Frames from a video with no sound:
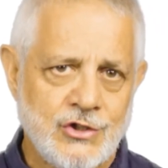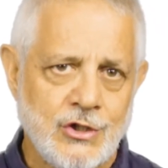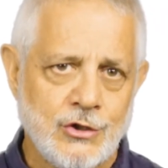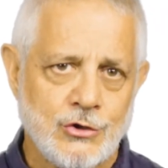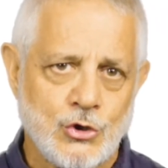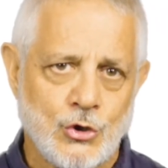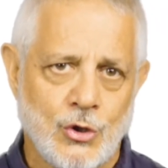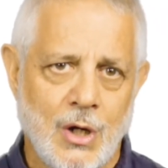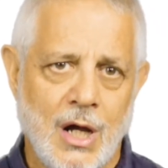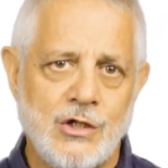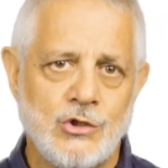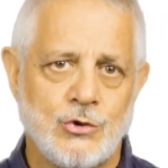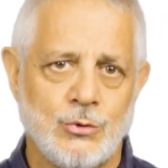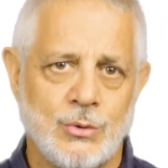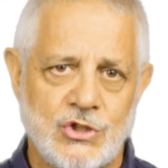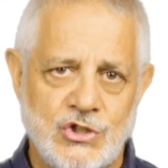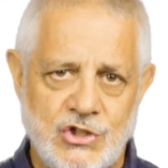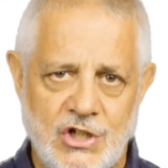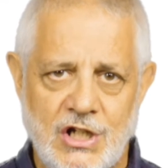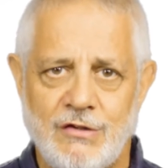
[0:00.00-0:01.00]
they're trying
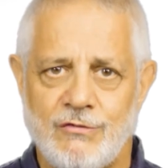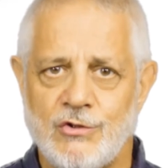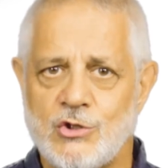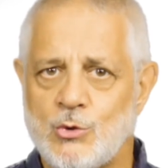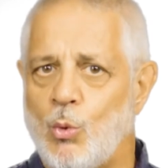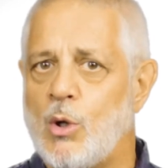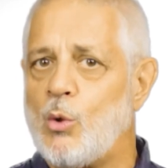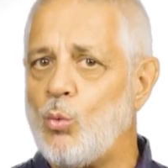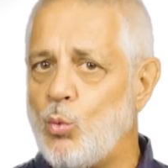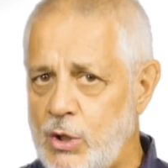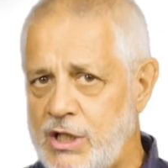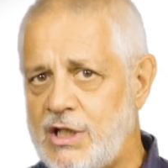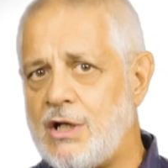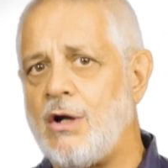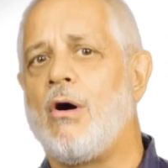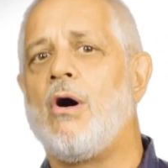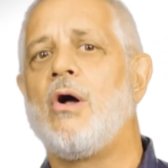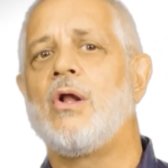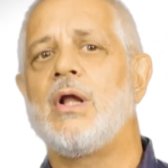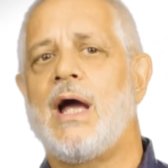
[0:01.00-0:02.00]
to achieve is what we
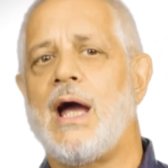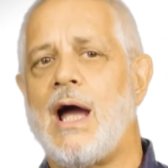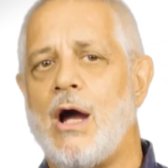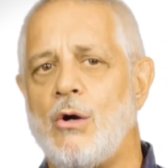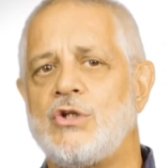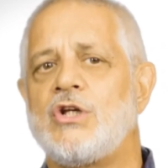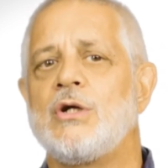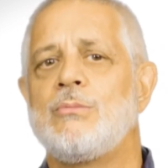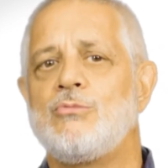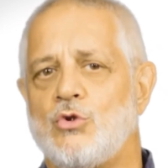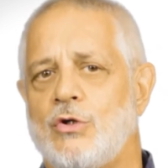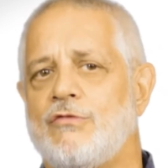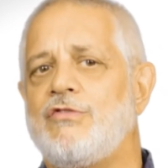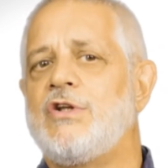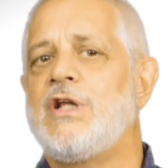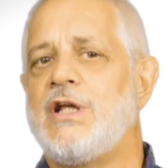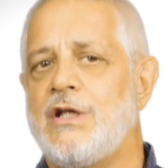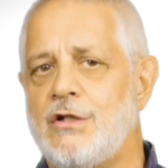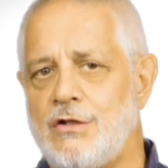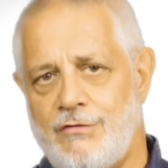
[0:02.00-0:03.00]
call
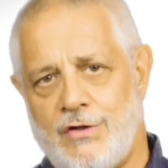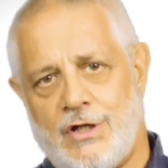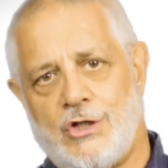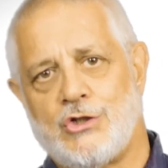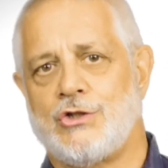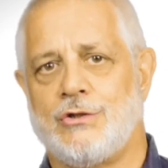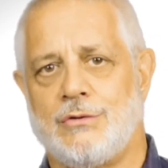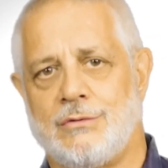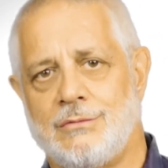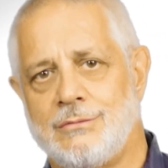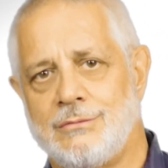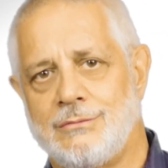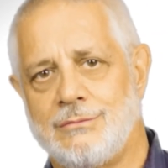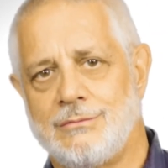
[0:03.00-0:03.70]
outcome-driven innovation.